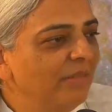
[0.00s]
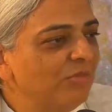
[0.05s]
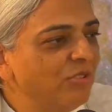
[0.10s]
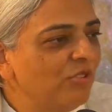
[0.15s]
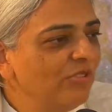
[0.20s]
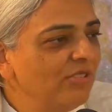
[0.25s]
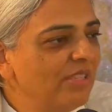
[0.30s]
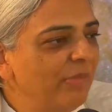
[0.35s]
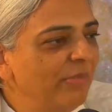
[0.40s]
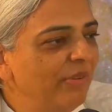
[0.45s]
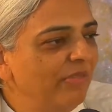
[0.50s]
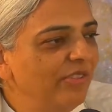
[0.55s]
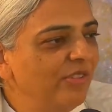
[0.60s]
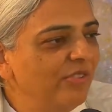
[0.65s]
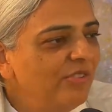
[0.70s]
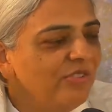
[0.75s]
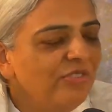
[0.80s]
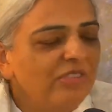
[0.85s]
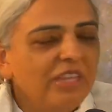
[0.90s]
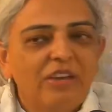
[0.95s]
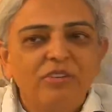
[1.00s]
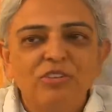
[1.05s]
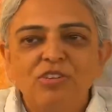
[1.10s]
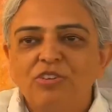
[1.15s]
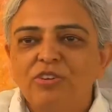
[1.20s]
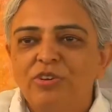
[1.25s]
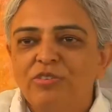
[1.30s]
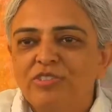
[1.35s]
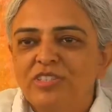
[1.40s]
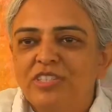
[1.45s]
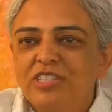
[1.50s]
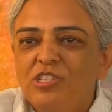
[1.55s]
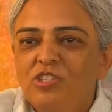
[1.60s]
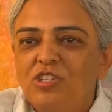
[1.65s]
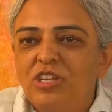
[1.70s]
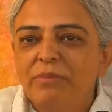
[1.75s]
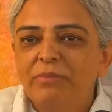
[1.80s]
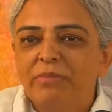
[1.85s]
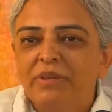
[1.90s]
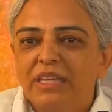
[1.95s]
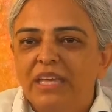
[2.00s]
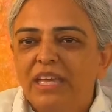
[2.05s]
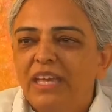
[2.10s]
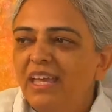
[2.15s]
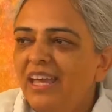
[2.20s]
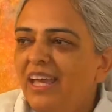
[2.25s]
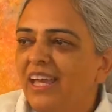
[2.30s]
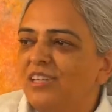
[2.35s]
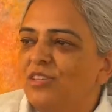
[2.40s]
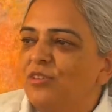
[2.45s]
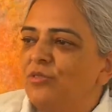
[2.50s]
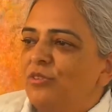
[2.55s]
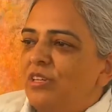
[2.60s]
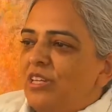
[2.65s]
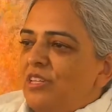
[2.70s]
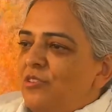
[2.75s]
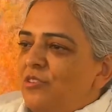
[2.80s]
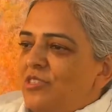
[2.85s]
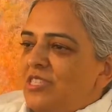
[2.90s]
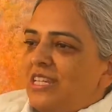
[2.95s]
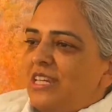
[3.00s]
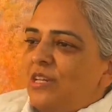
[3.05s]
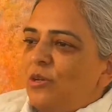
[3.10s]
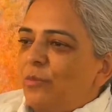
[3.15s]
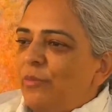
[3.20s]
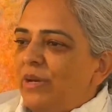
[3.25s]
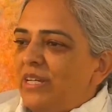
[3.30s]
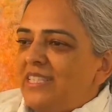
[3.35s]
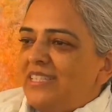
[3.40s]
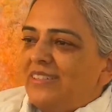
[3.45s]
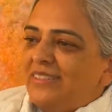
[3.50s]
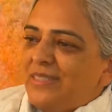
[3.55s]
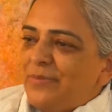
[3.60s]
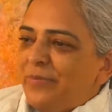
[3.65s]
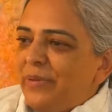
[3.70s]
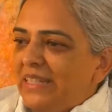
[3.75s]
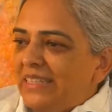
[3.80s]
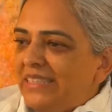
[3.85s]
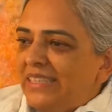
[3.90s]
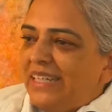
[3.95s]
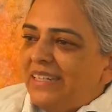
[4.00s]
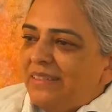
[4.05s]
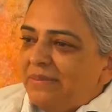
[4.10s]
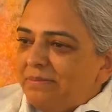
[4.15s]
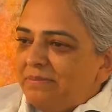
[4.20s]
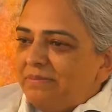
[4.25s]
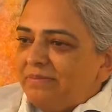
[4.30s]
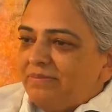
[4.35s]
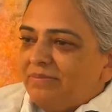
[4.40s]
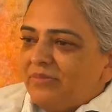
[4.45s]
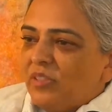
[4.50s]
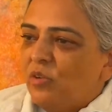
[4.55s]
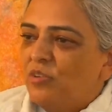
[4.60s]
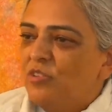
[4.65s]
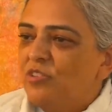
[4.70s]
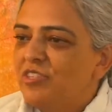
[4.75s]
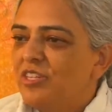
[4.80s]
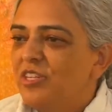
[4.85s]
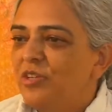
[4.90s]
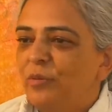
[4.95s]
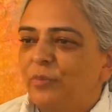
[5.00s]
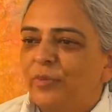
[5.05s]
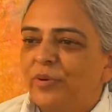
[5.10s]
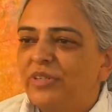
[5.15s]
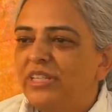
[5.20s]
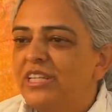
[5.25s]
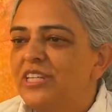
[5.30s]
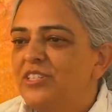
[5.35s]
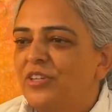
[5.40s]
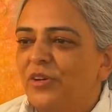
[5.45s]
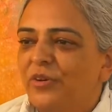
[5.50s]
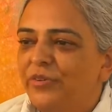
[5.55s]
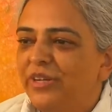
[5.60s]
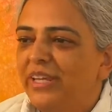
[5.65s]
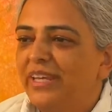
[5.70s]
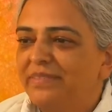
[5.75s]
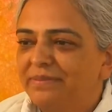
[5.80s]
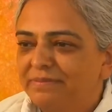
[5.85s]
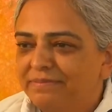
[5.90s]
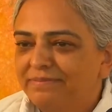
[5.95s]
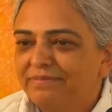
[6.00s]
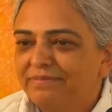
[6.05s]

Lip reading: I'm sure some of you do that, or you go to the gym, and you see your muscles building, or you see your body toning.